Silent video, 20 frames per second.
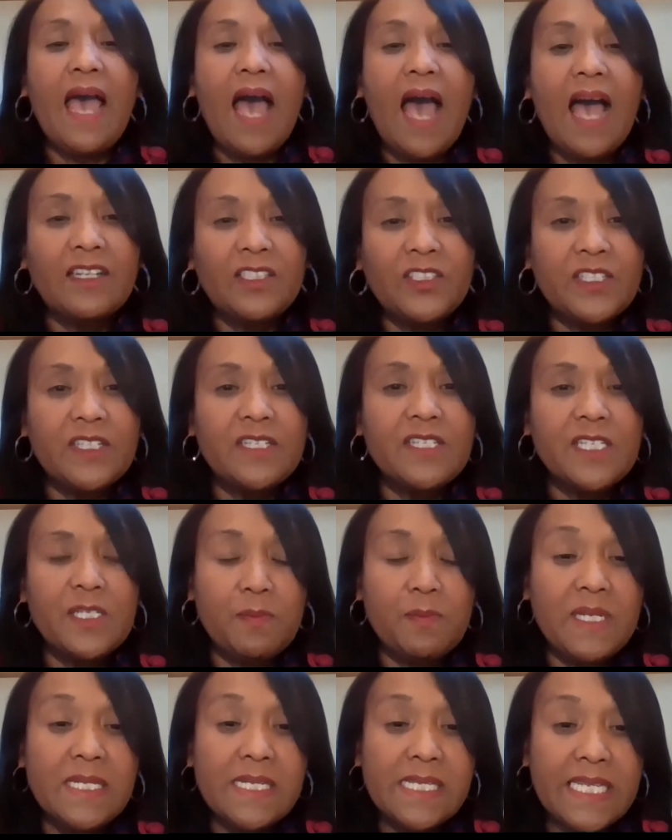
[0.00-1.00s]
actions
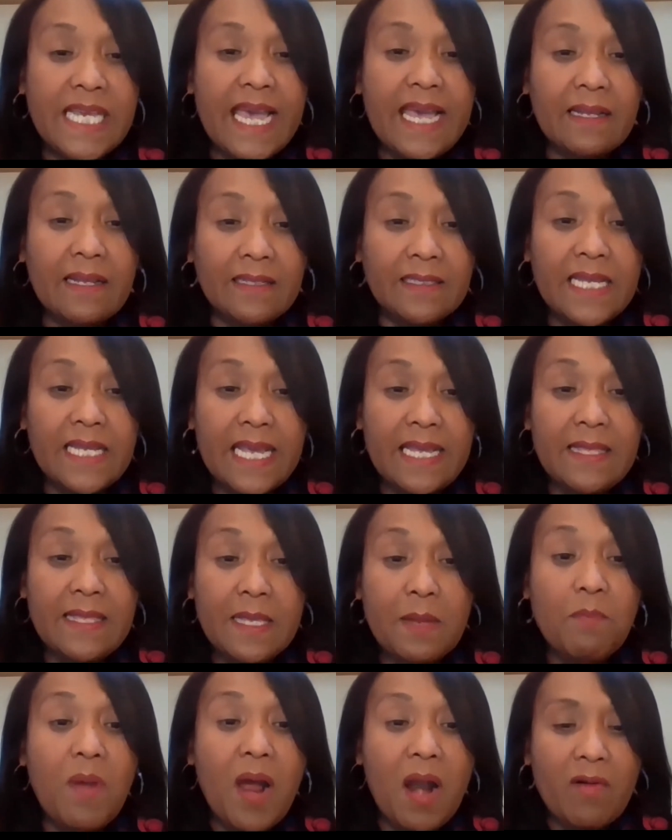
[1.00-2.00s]
being taken in
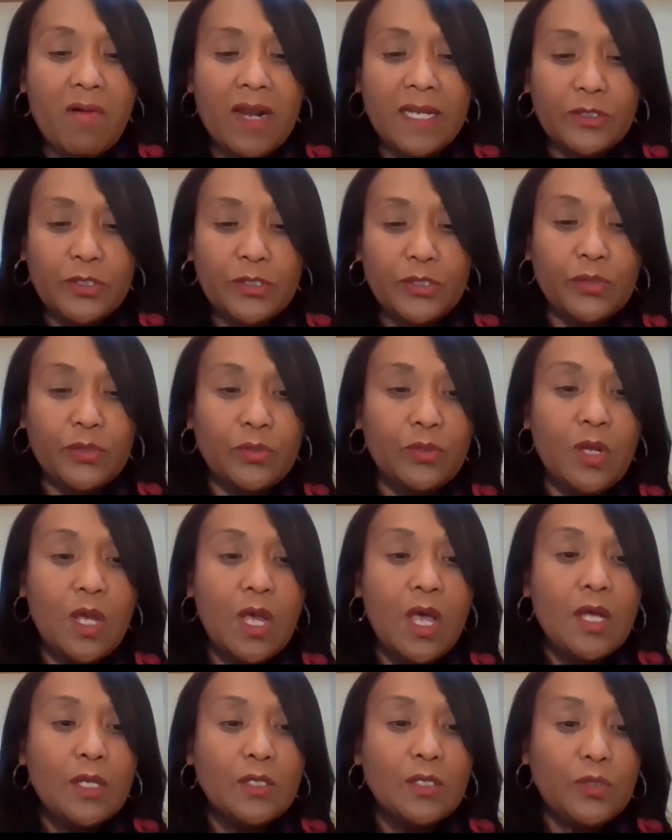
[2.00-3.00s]
the borough to
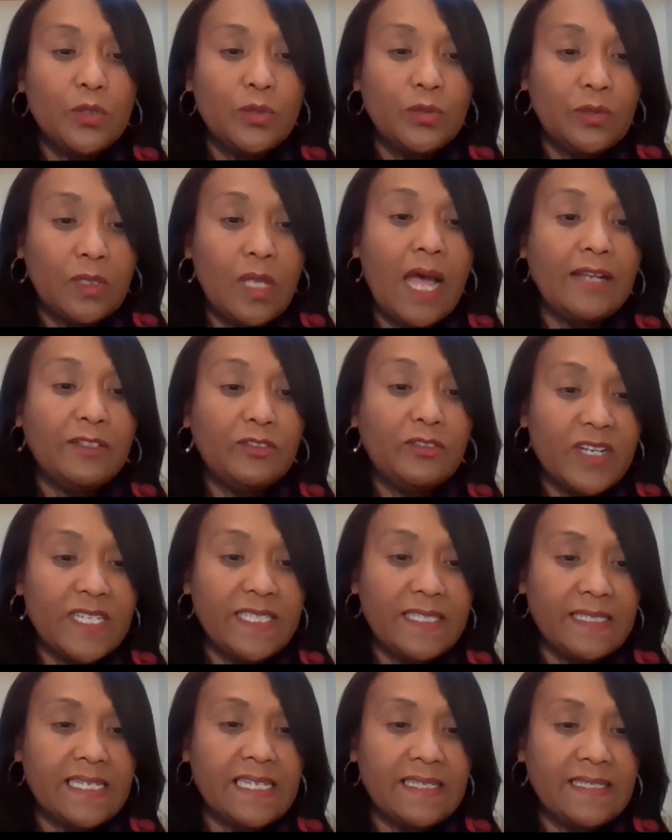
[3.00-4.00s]
address
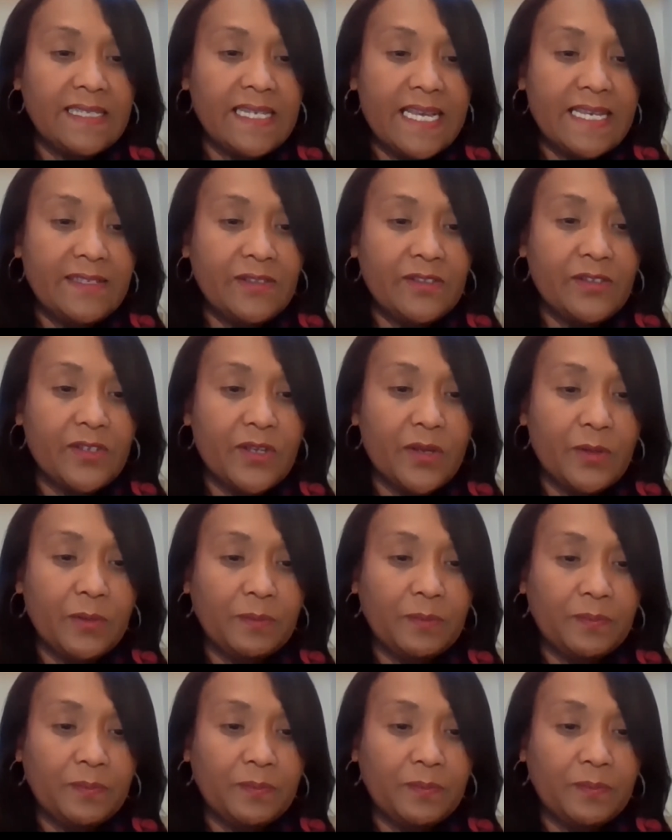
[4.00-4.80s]
this issue.